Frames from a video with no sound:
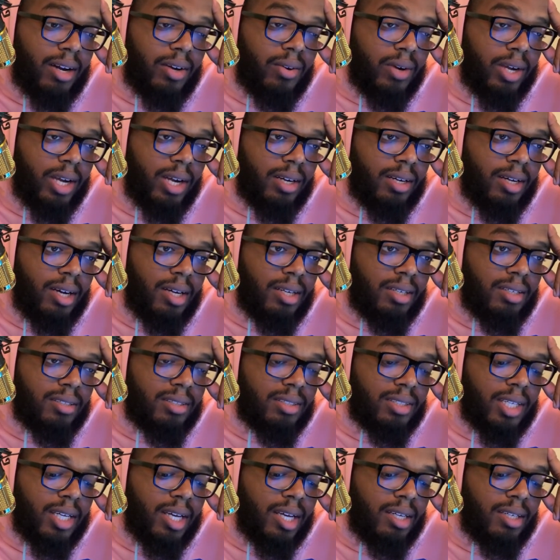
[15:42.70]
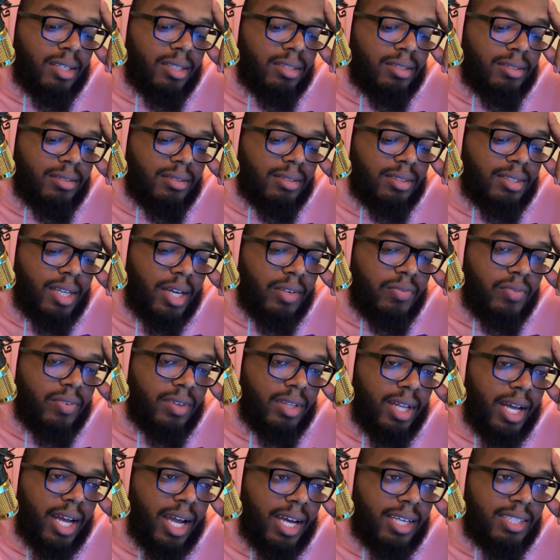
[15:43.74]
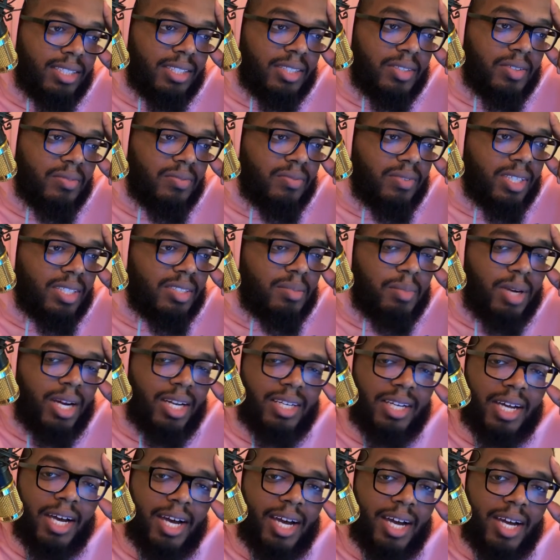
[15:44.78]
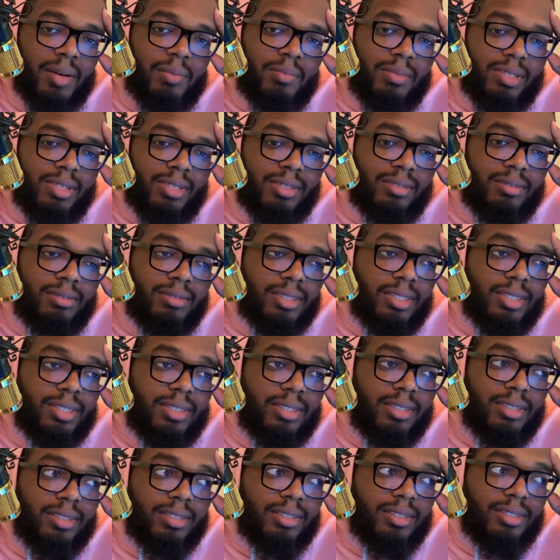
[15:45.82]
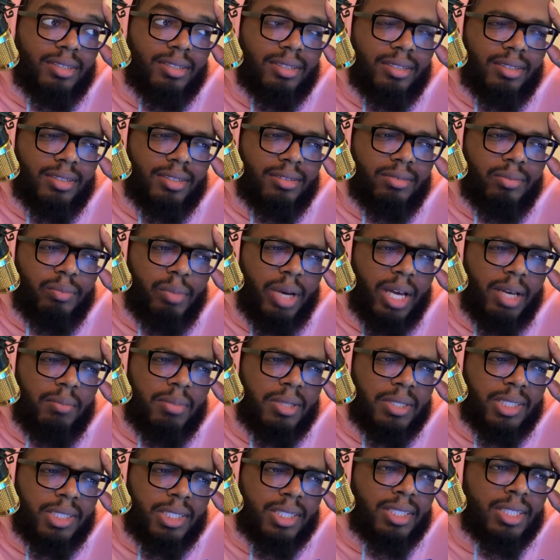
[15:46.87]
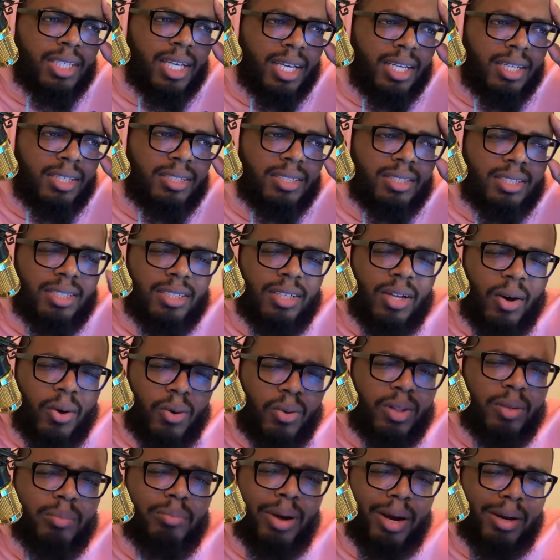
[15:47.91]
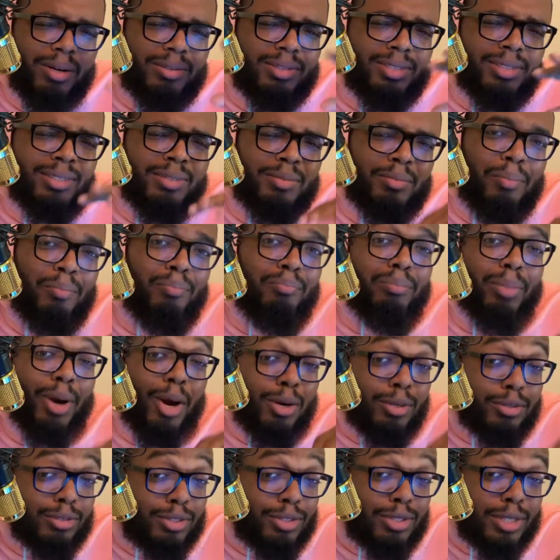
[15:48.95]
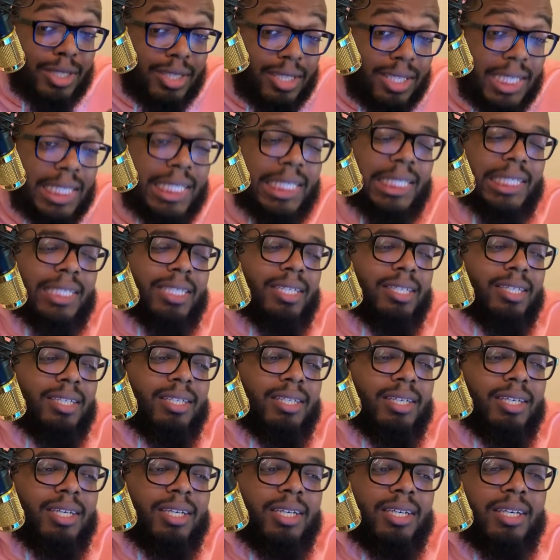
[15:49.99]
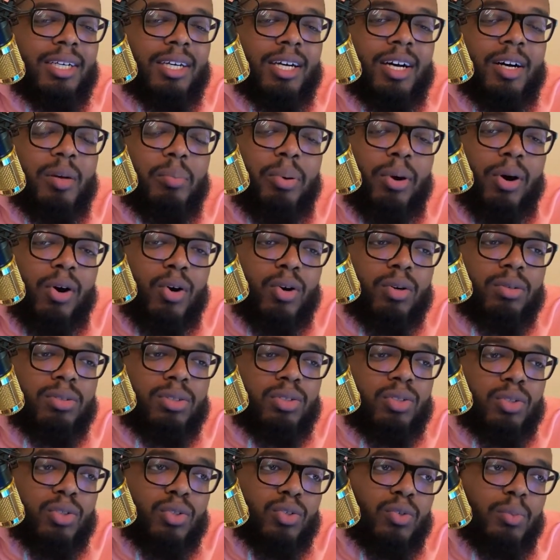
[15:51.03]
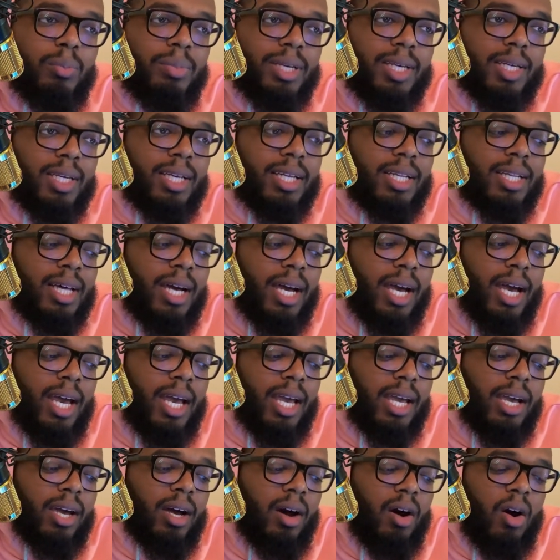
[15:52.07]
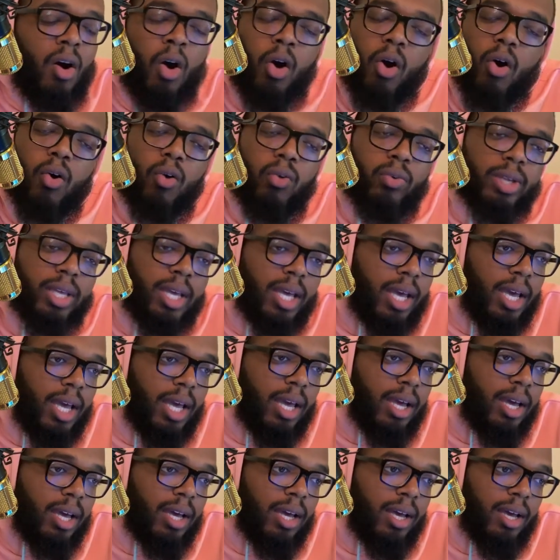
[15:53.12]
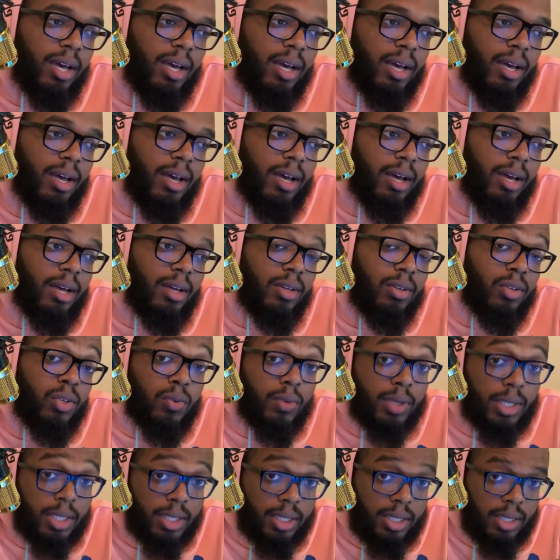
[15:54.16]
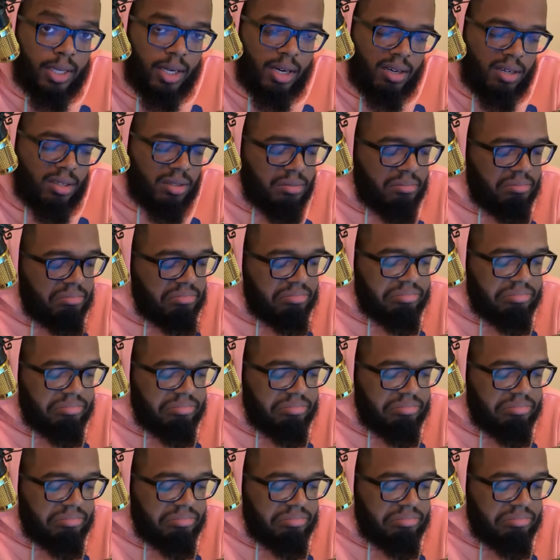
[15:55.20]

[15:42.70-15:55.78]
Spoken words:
care to understand it. I feel like I should invest my time in maybe just getting to know the person personally, opposed to being like, oh yeah, you a Leo?